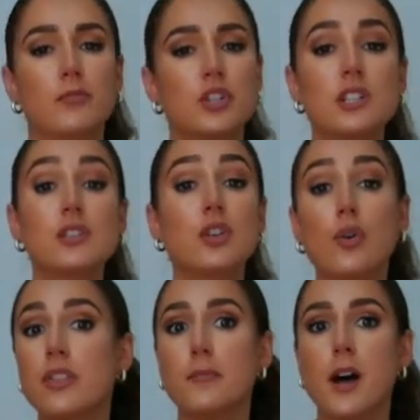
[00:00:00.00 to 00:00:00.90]
Just
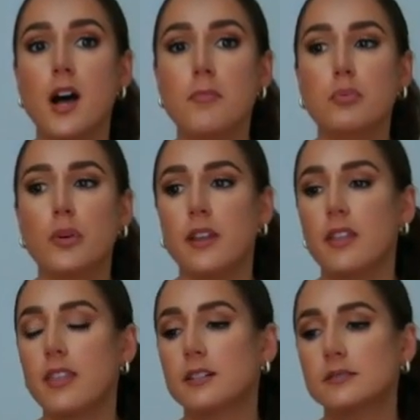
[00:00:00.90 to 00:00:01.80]
load them up
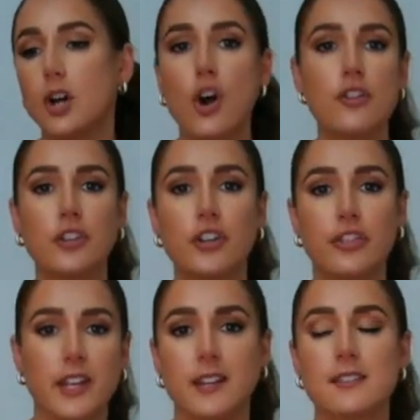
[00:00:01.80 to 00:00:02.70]
with all the good
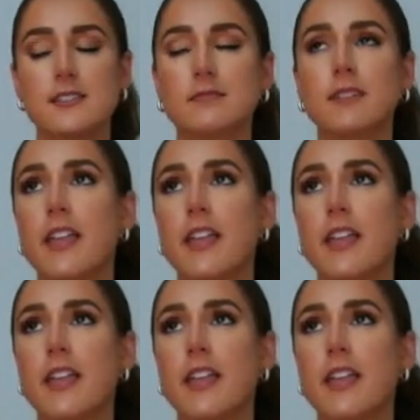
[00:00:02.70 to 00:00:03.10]
things.